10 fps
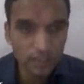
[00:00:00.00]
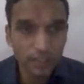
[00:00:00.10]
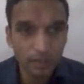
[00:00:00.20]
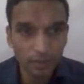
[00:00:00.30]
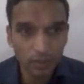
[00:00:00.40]

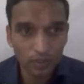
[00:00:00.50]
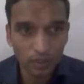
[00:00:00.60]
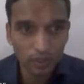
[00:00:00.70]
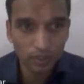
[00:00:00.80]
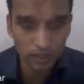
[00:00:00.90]
we just studied
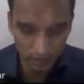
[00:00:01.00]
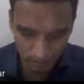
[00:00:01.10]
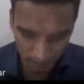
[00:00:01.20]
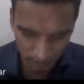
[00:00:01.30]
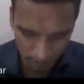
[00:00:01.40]
about
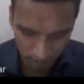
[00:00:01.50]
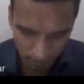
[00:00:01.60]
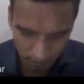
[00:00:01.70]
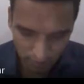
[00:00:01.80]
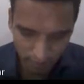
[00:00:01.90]

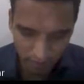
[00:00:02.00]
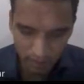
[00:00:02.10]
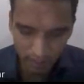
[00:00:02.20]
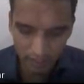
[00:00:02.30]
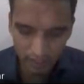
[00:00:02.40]
the
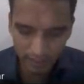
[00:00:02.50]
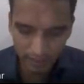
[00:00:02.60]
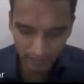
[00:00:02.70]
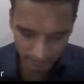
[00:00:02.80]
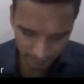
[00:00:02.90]
sig
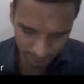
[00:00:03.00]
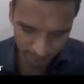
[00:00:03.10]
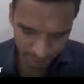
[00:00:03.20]
child and